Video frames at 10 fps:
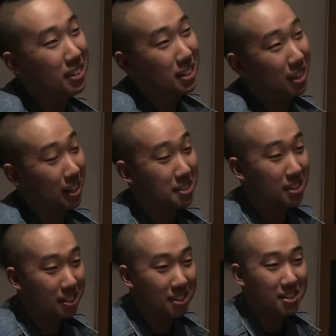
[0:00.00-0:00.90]
Really? Like
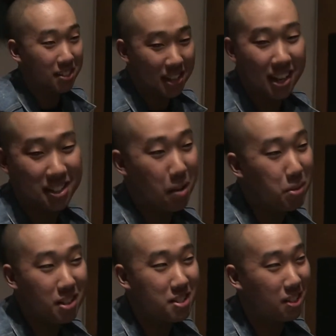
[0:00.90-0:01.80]
6 to 6. Yeah, because I've
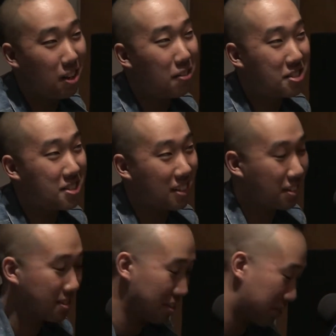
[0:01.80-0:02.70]
been this tall since
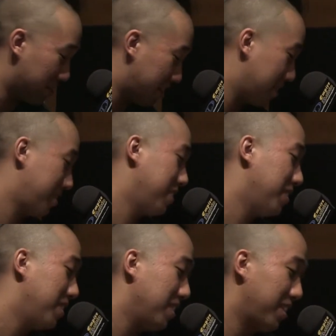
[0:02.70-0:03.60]
like 6th grade.
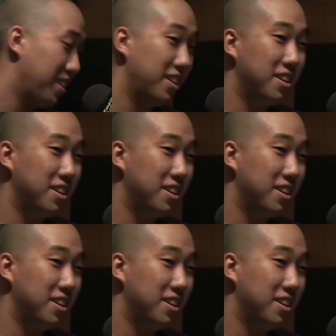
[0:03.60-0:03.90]
But